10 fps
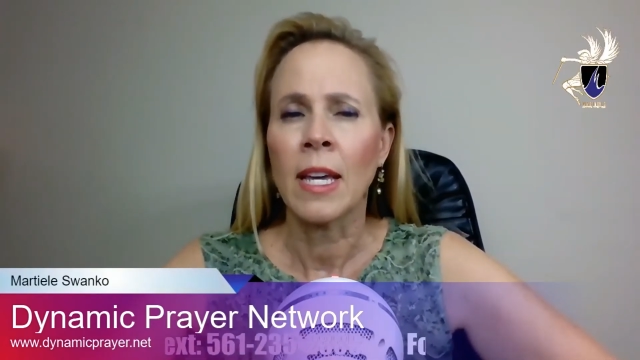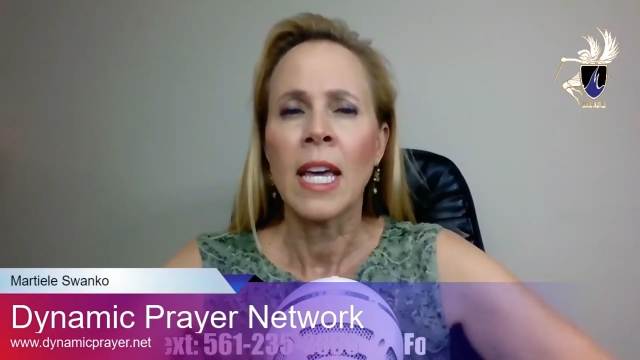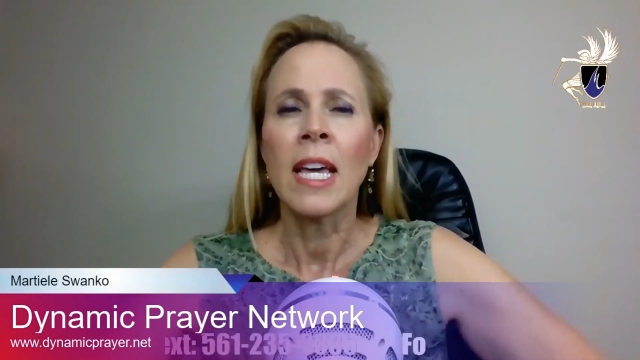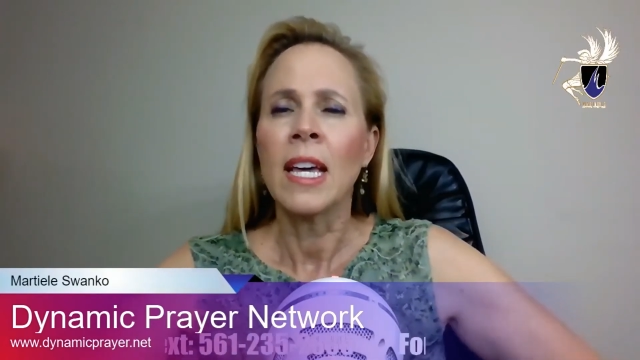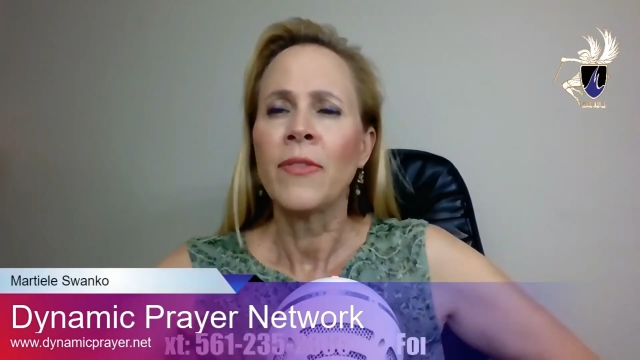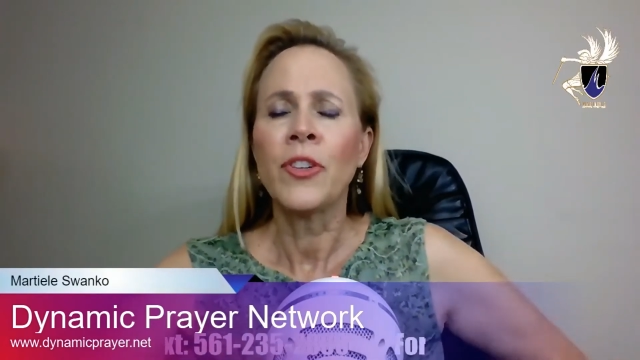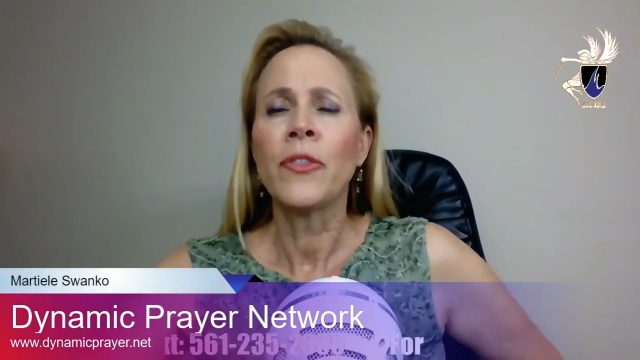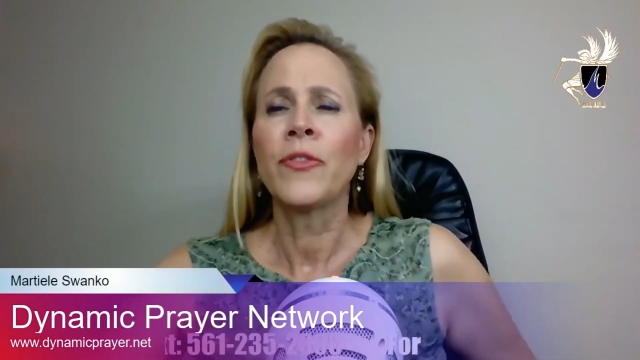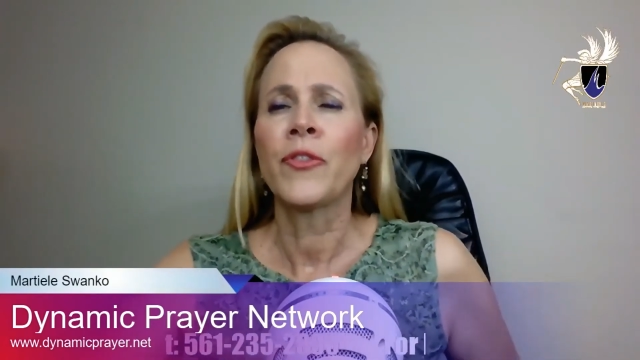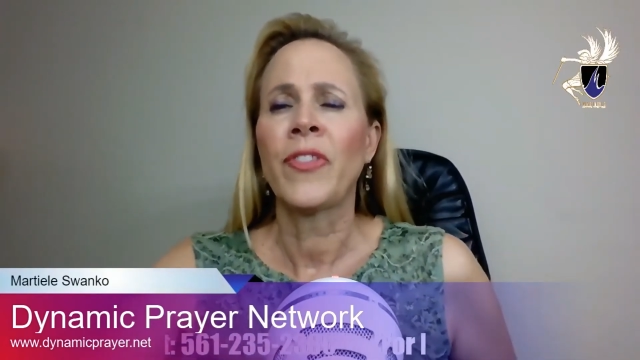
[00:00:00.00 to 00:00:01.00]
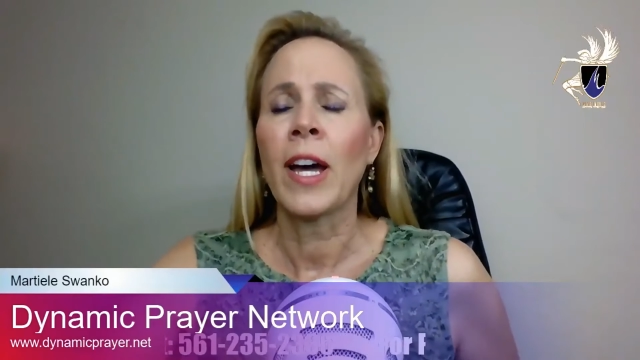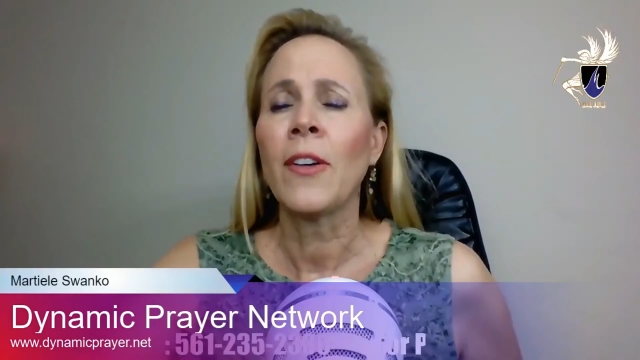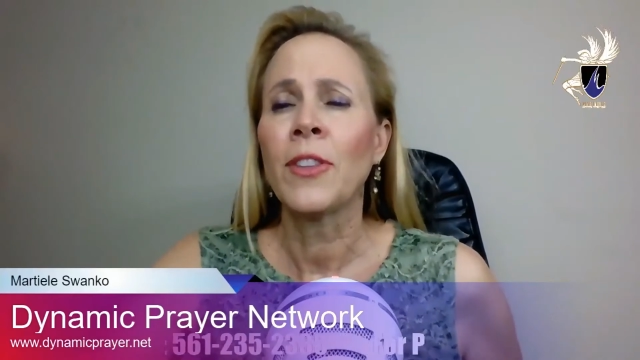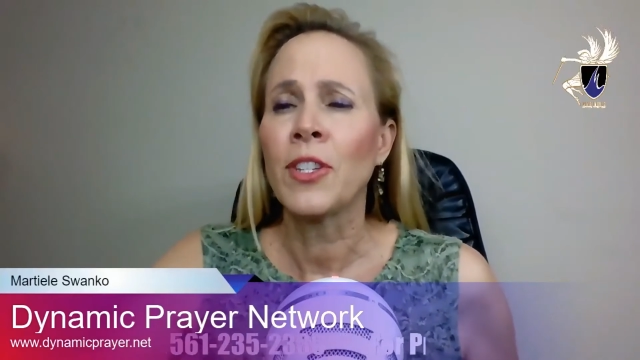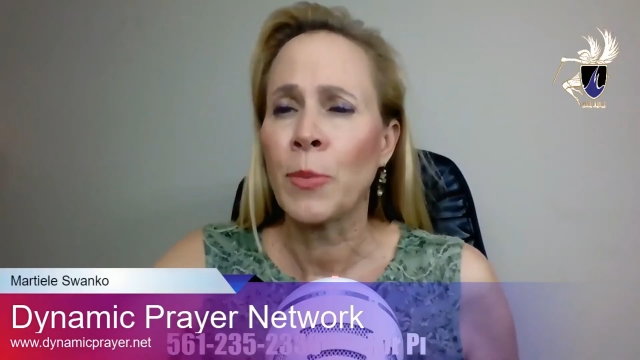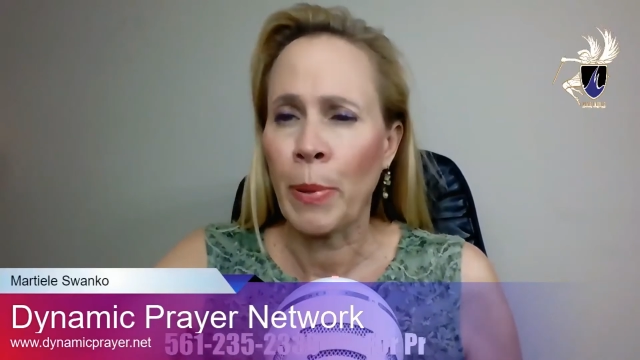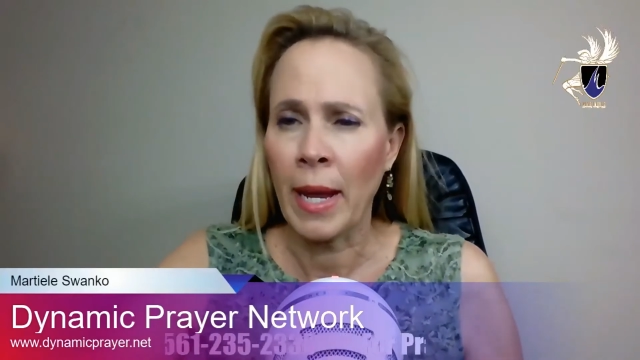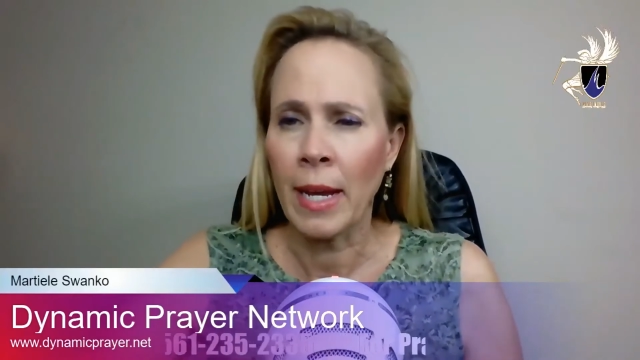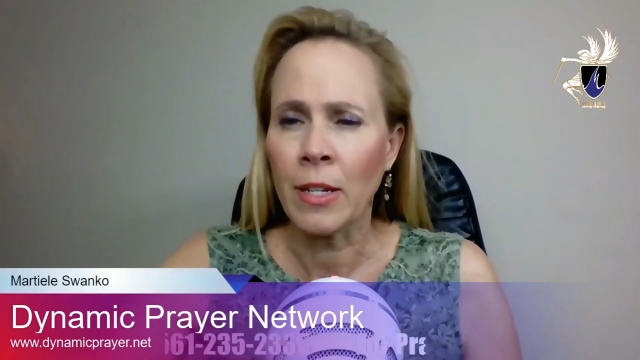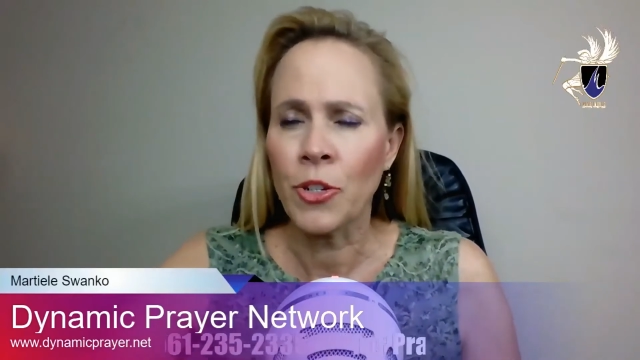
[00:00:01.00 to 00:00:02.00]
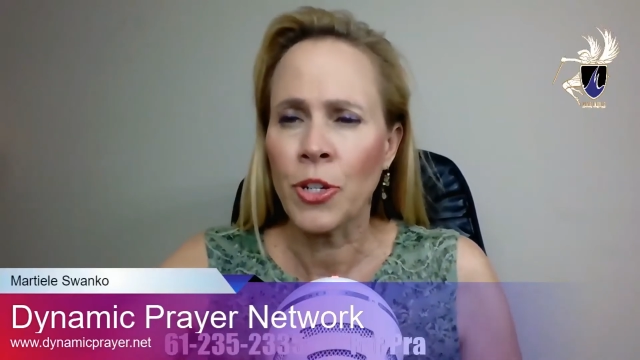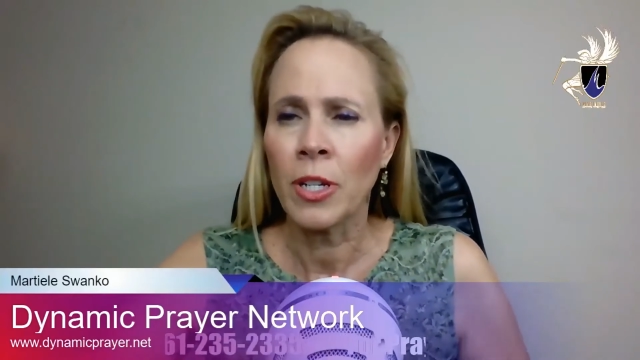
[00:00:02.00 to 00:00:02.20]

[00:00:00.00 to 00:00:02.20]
If you found this page